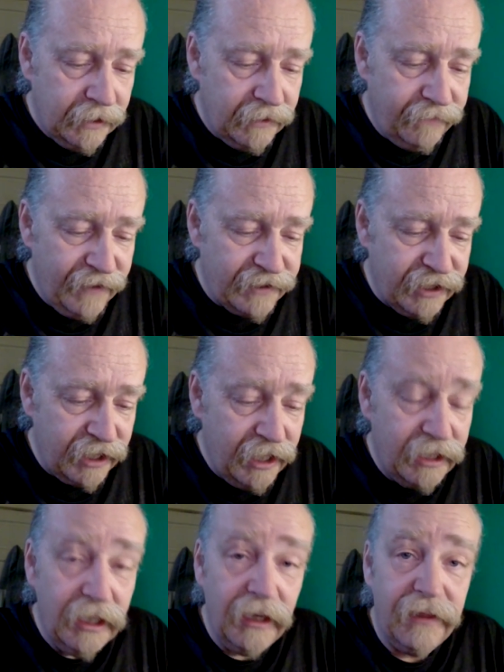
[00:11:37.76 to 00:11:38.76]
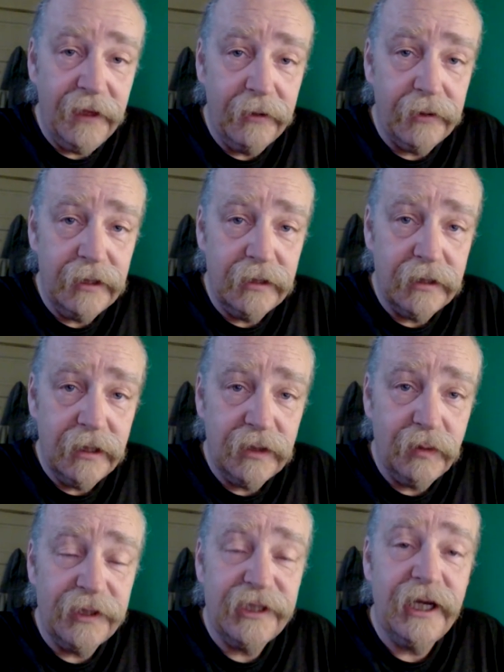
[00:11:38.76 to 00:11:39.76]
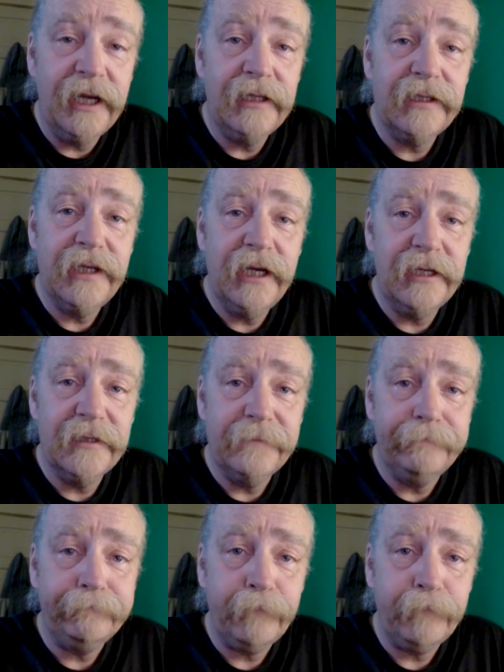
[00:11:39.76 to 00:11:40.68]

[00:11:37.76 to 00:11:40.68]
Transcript: Investigating theories is what science does.